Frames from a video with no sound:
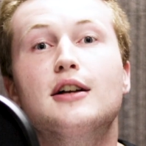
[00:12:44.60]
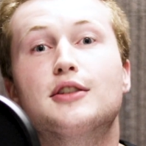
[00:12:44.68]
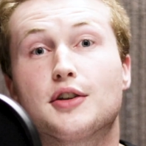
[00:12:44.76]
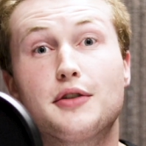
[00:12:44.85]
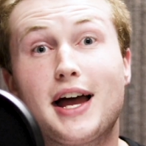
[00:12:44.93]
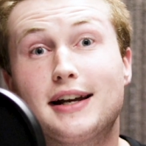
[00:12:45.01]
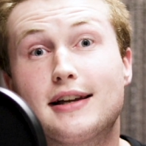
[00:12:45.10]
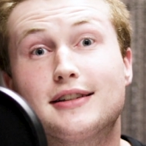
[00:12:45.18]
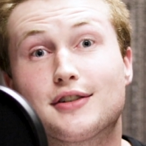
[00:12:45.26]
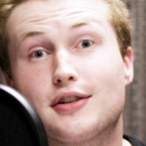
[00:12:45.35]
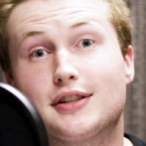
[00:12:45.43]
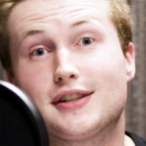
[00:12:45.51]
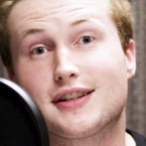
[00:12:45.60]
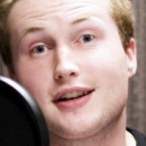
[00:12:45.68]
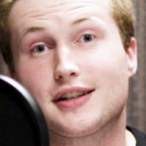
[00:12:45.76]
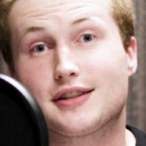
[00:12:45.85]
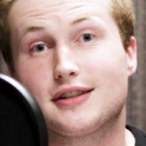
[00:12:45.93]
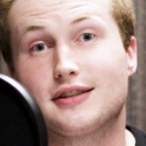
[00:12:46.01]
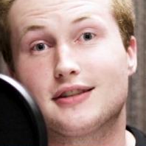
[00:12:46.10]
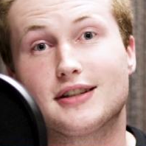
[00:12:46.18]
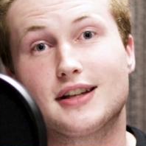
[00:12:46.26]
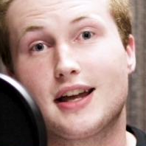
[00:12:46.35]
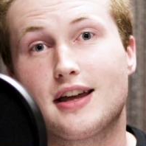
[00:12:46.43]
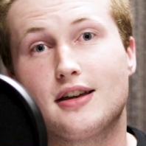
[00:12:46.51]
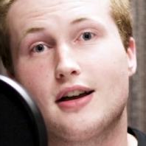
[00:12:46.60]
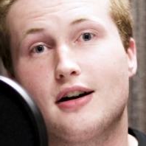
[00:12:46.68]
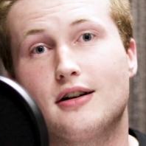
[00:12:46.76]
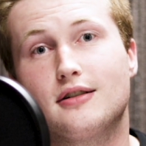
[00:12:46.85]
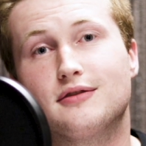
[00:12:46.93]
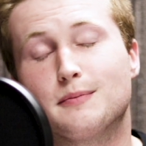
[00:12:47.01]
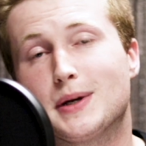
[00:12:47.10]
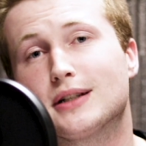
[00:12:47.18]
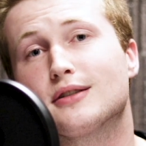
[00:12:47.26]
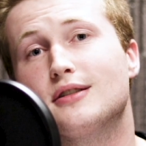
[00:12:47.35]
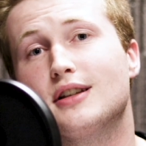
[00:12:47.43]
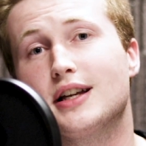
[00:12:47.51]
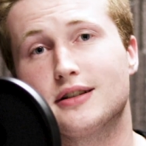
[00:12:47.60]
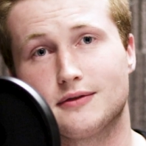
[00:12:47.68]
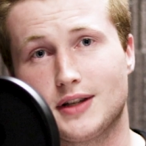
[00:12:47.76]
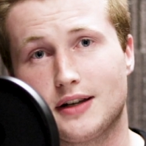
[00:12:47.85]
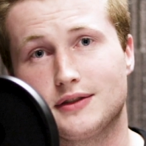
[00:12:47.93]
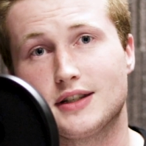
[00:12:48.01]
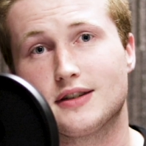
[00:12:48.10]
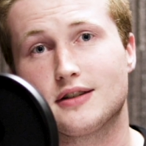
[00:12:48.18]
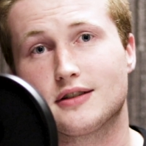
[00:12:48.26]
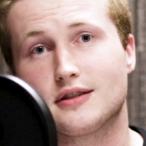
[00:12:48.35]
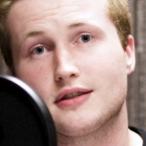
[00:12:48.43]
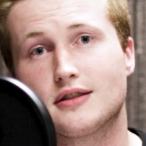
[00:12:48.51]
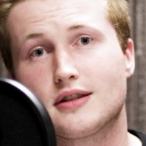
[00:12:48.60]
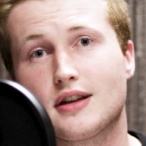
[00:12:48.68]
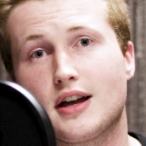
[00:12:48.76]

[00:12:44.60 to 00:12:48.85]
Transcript: So that ends our discussion today of medical end-of-life decisions.